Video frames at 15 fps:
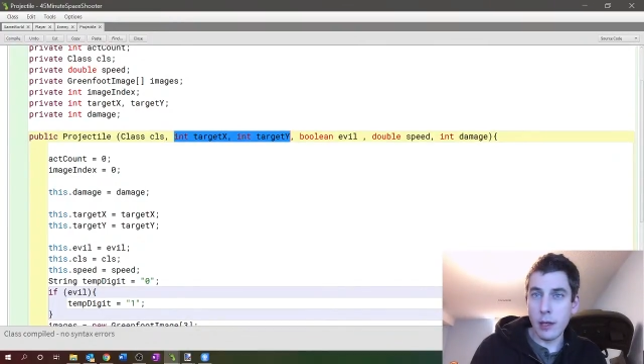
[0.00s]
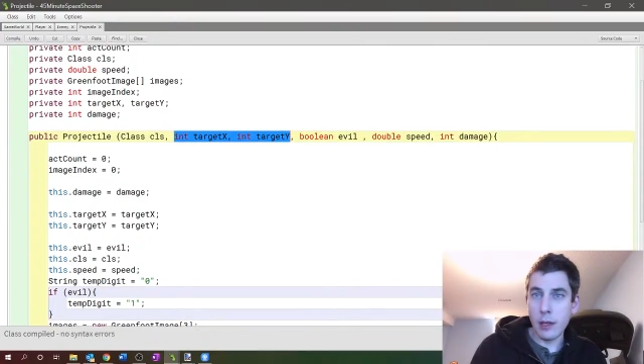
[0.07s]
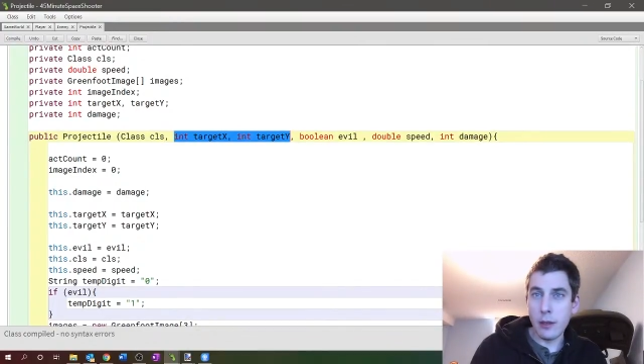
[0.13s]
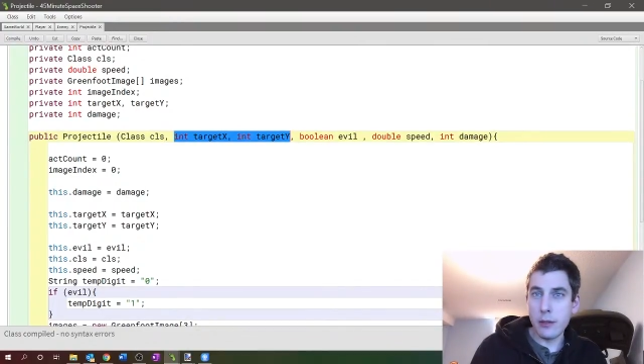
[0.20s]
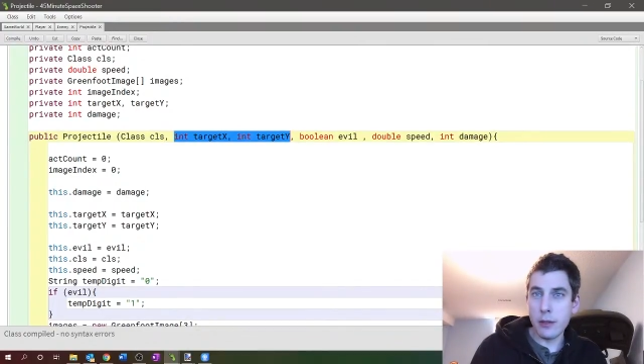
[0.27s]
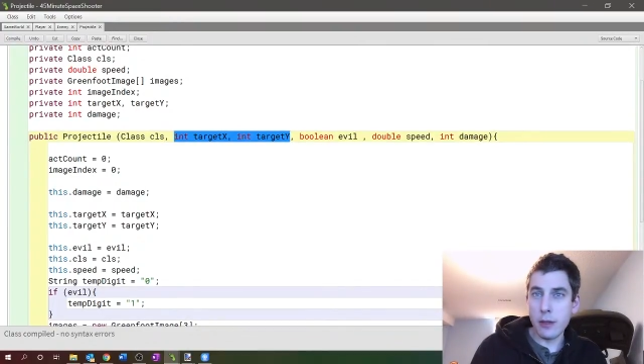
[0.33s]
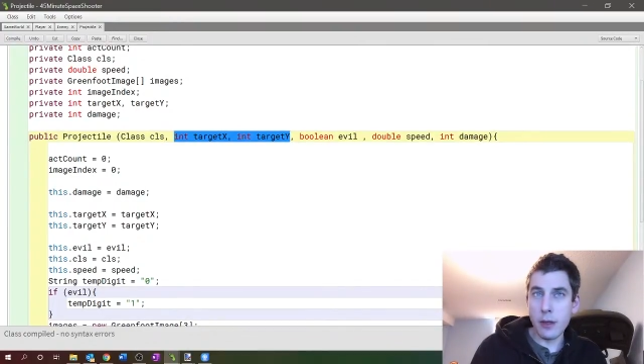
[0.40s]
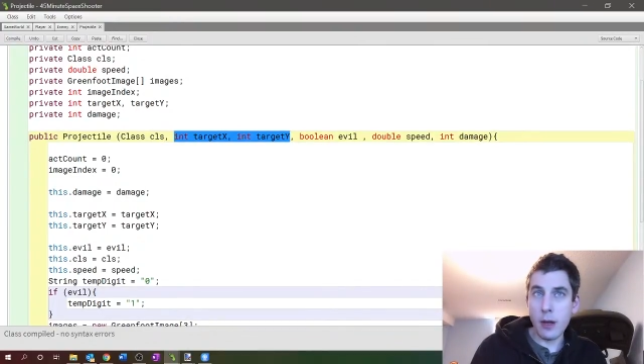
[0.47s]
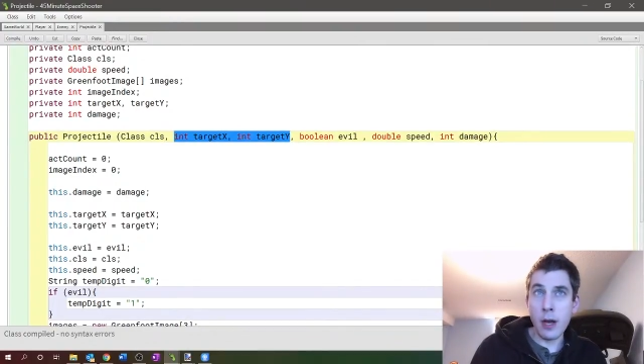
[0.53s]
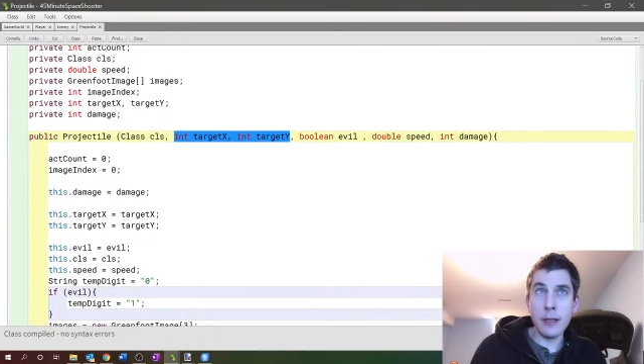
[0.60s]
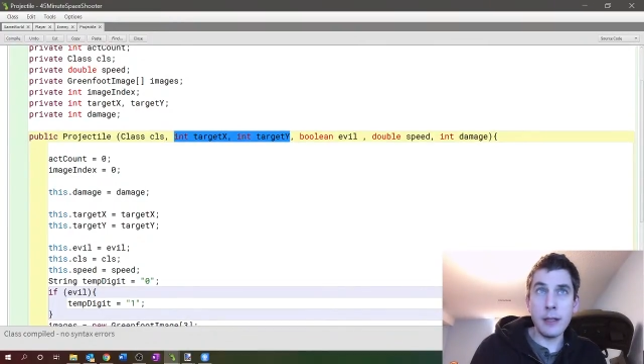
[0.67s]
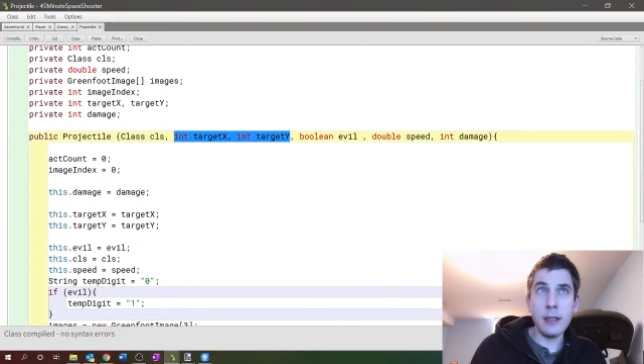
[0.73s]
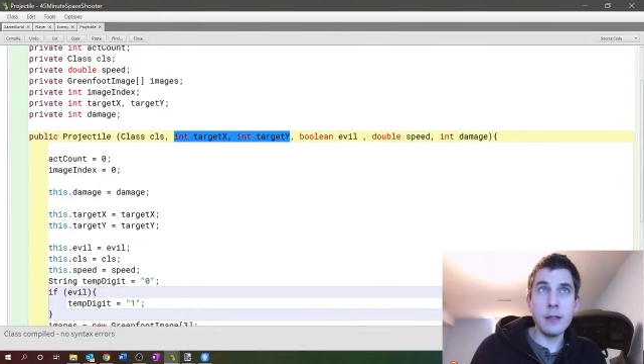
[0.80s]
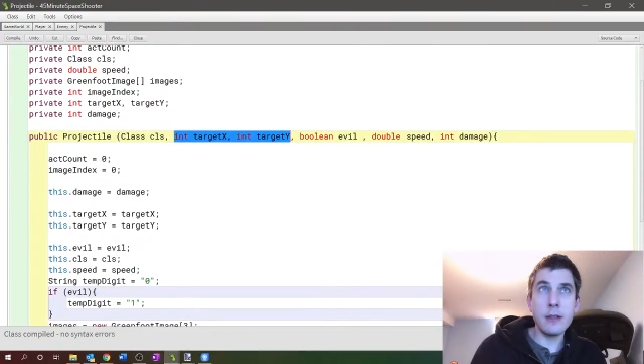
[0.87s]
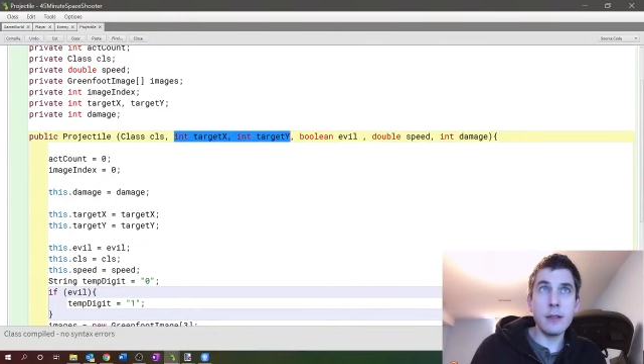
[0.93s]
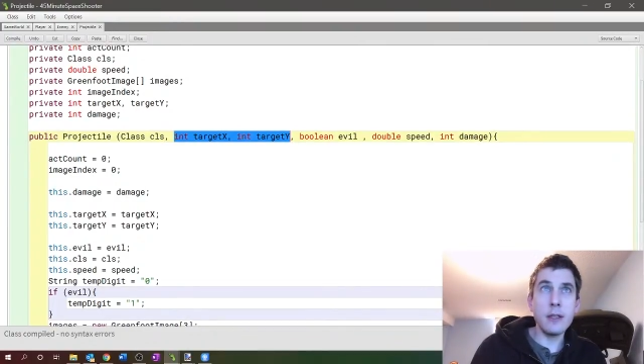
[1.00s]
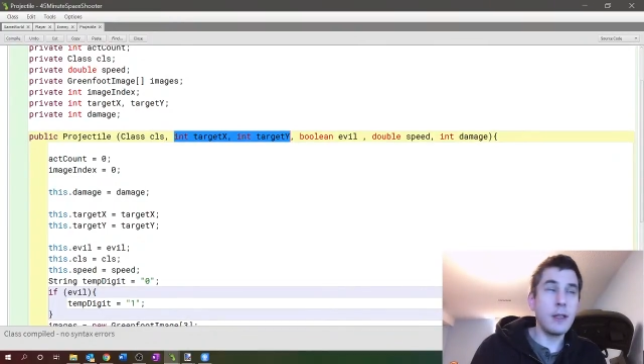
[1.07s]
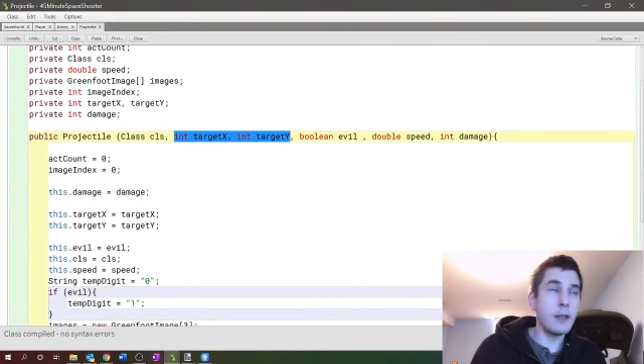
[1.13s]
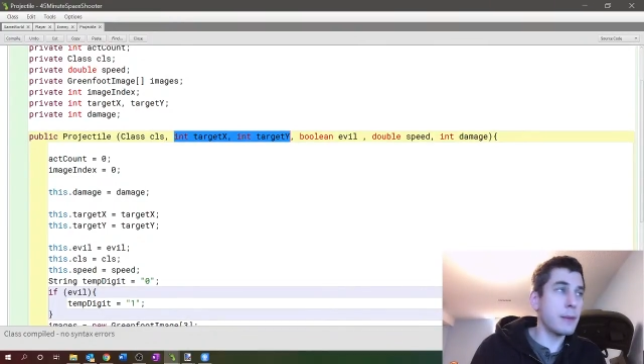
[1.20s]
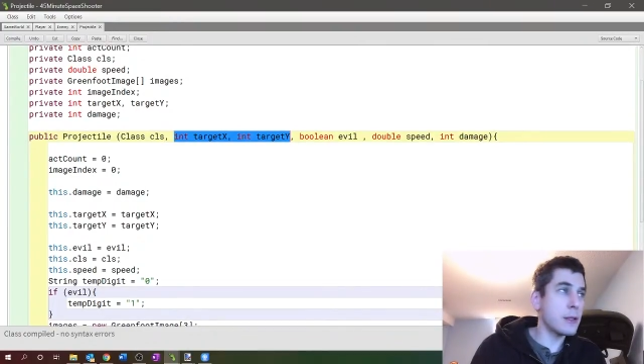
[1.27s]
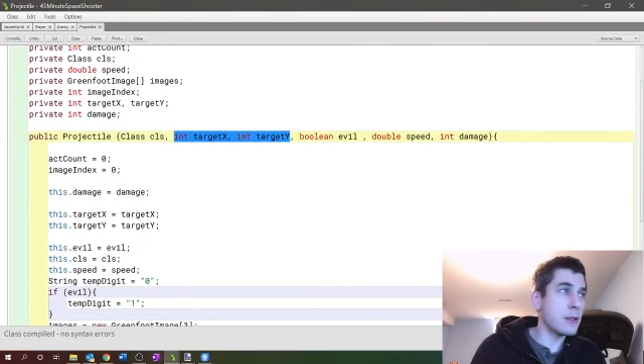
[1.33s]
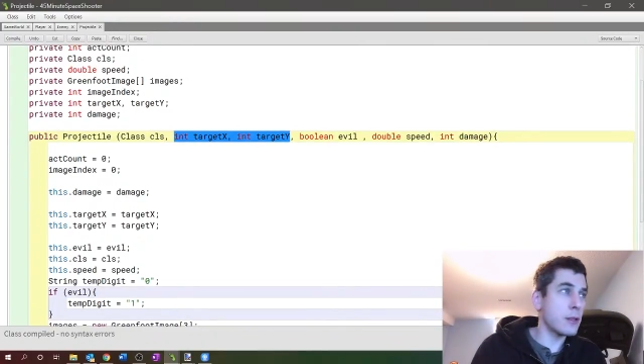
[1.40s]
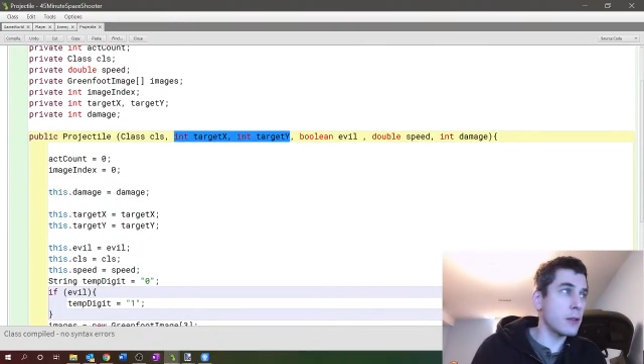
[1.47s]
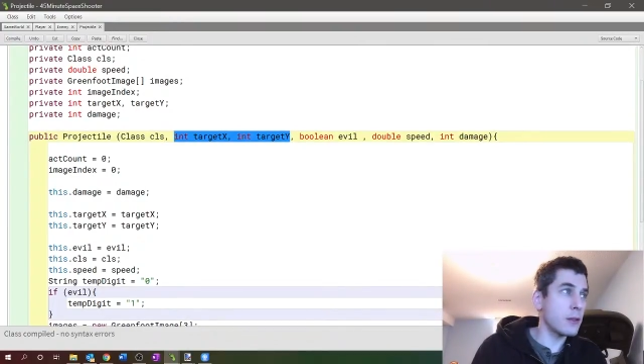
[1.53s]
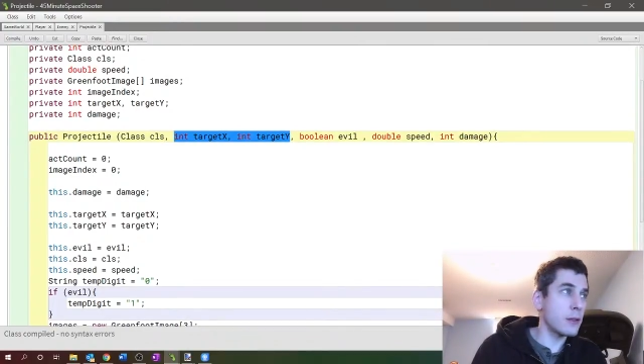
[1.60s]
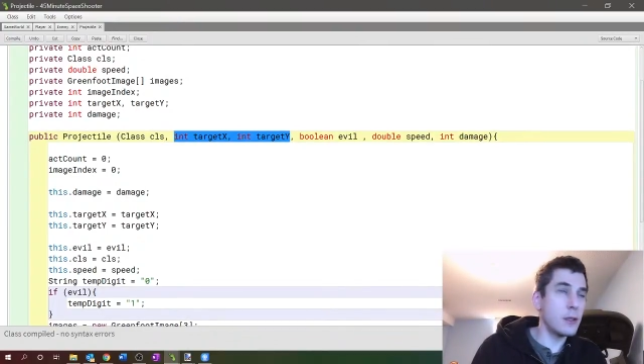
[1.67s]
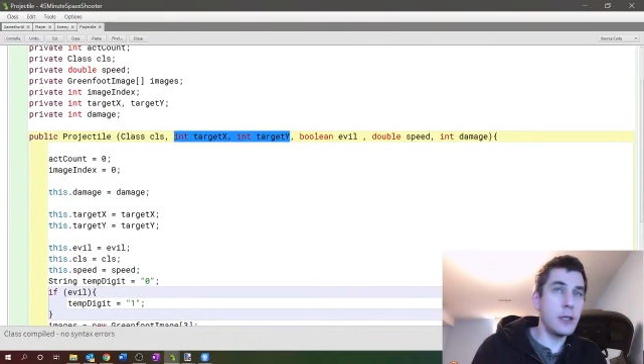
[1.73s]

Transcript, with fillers: These are not heat-seeking missiles.